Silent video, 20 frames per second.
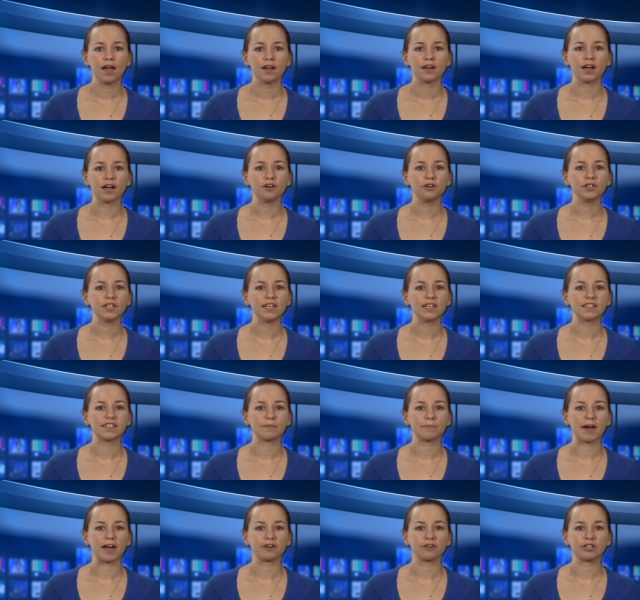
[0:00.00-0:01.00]
Not only is the
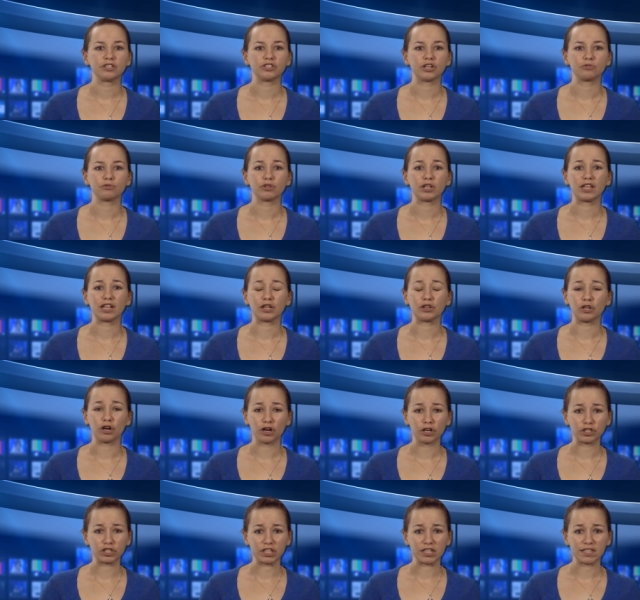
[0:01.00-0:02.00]
battery generally the
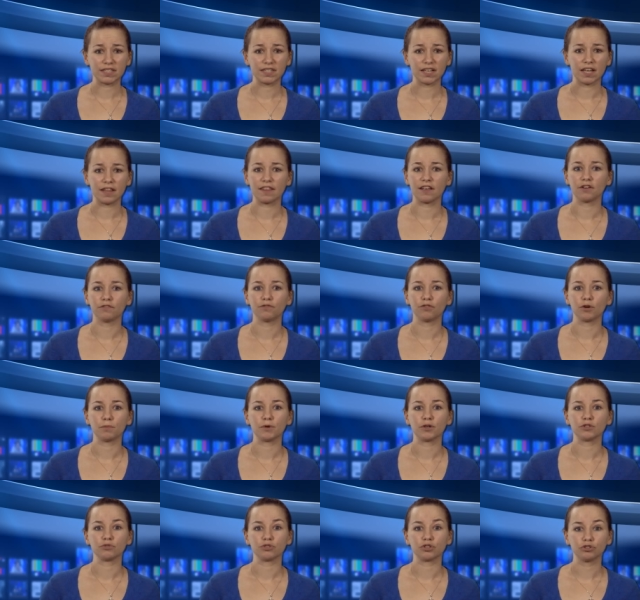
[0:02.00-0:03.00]
largest and therefore
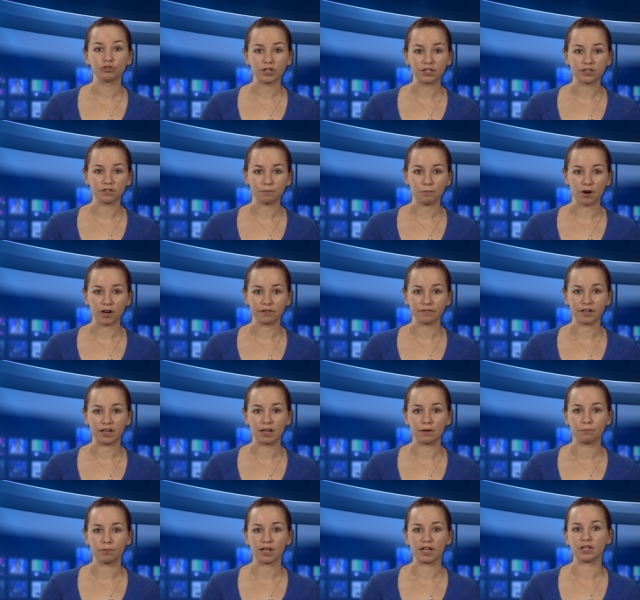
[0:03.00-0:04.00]
most restrictive part of an
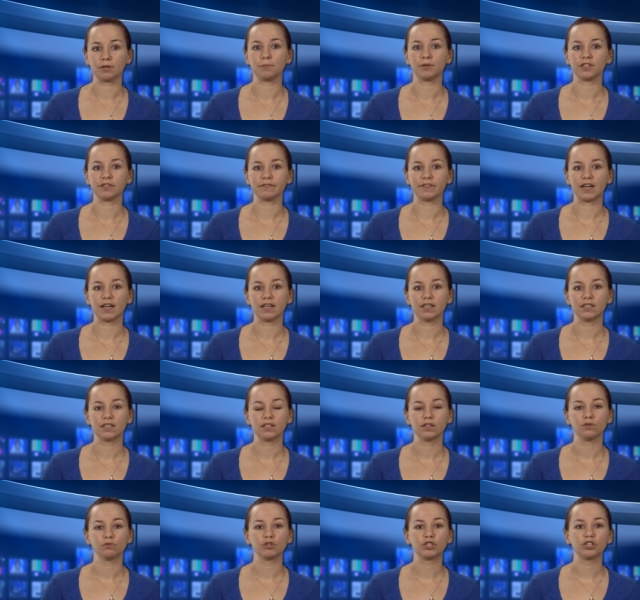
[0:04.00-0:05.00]
implantable
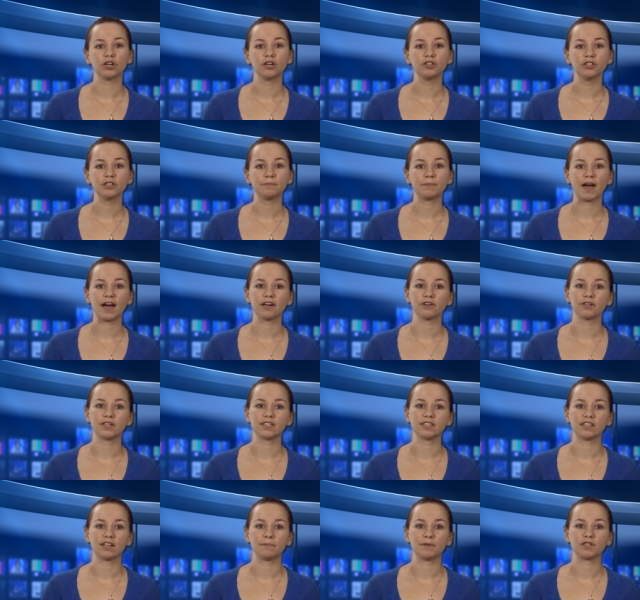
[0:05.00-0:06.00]
device, recharging
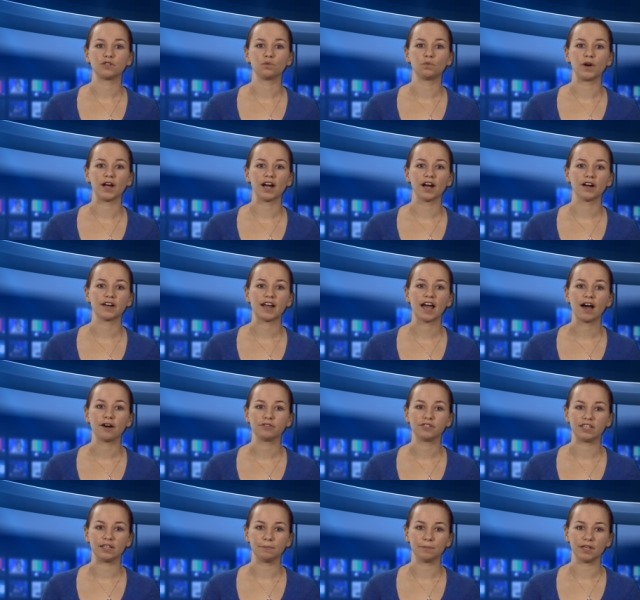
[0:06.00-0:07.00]
batteries limits where and how
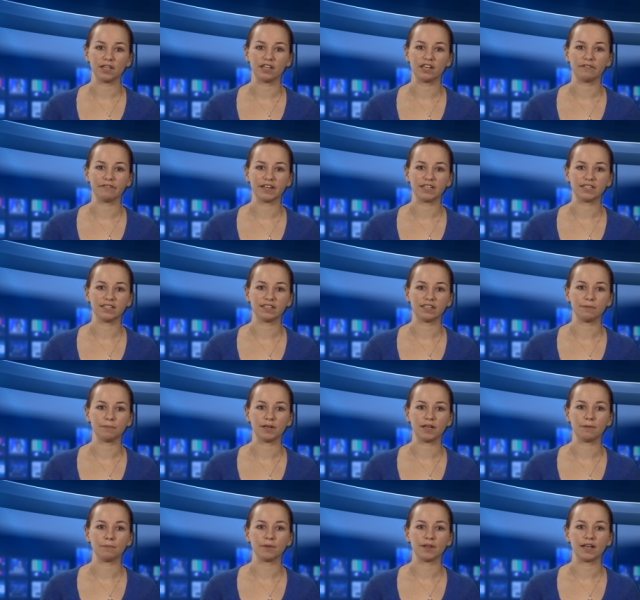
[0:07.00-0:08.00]
deeply the devices can
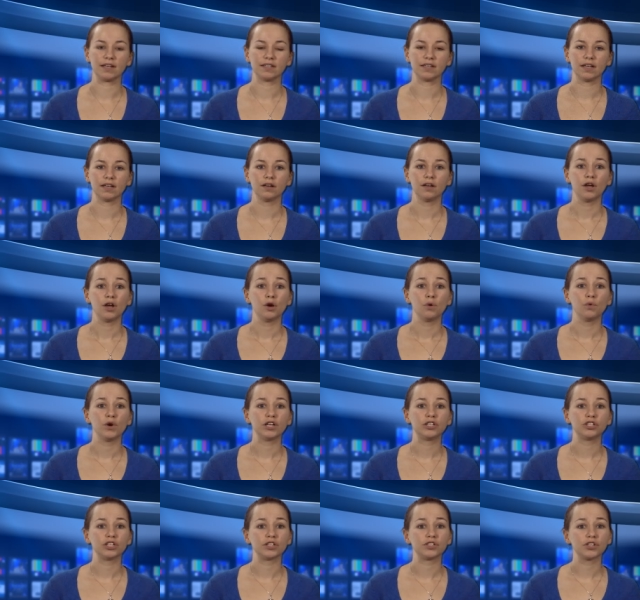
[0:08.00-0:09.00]
be implanted,
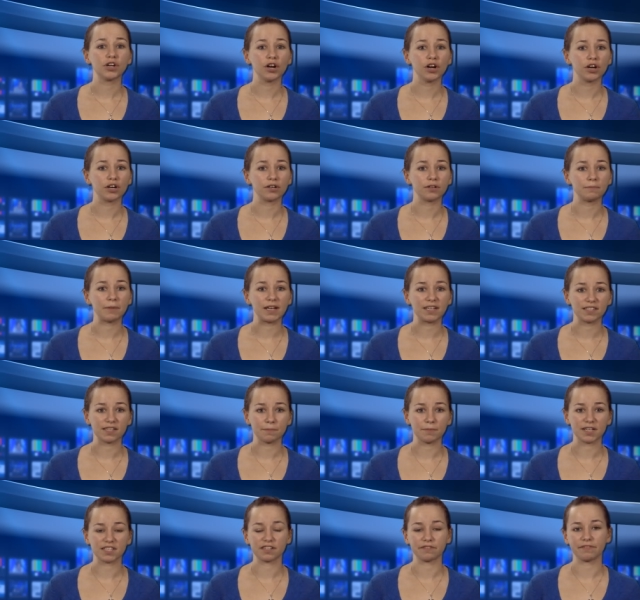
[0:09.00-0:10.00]
which in turn makes
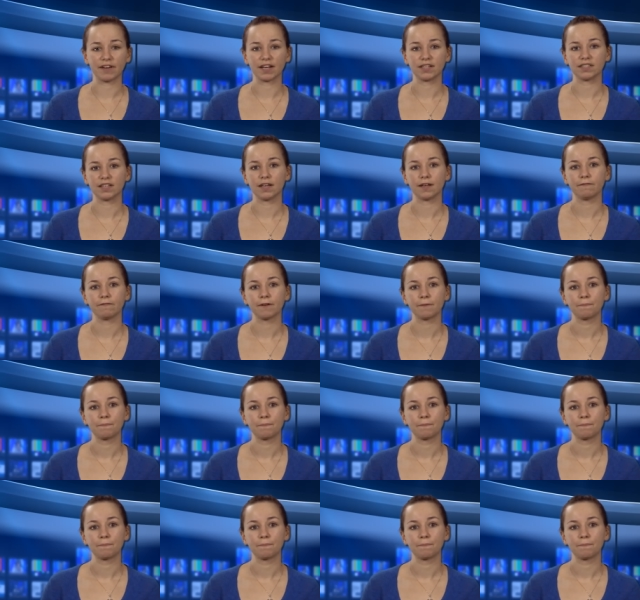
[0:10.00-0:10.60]
them less effective.